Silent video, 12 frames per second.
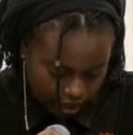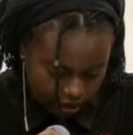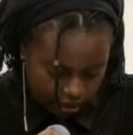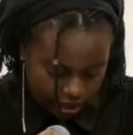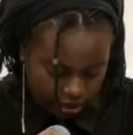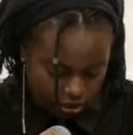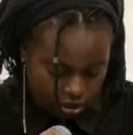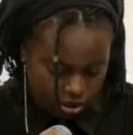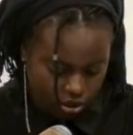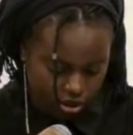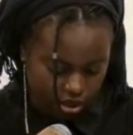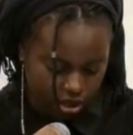let
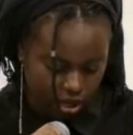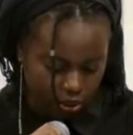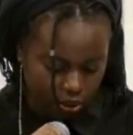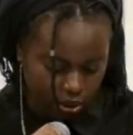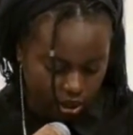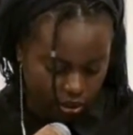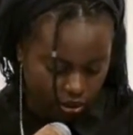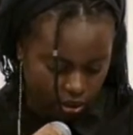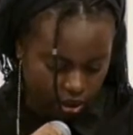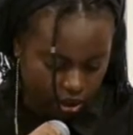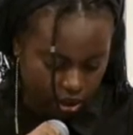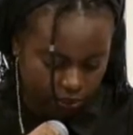us consider one
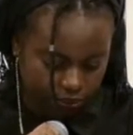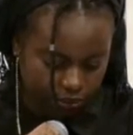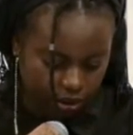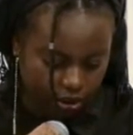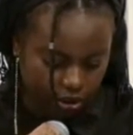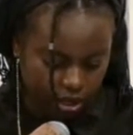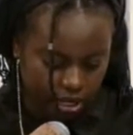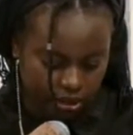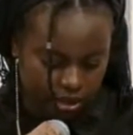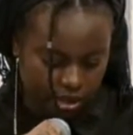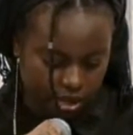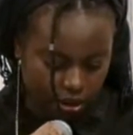another in order
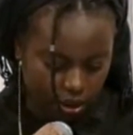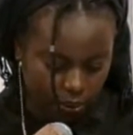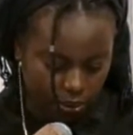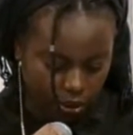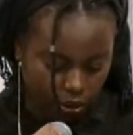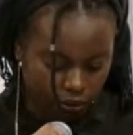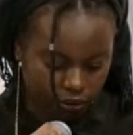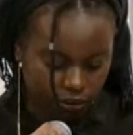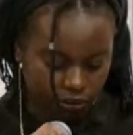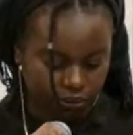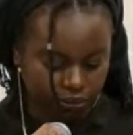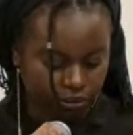to stir up
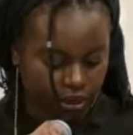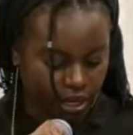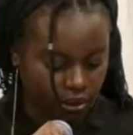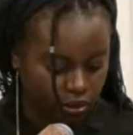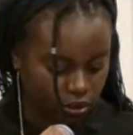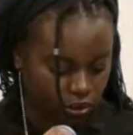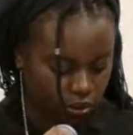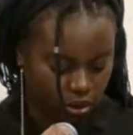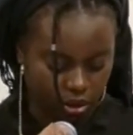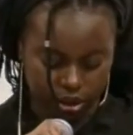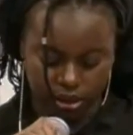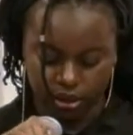love and good
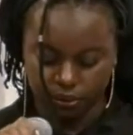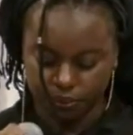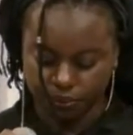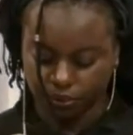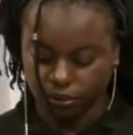works.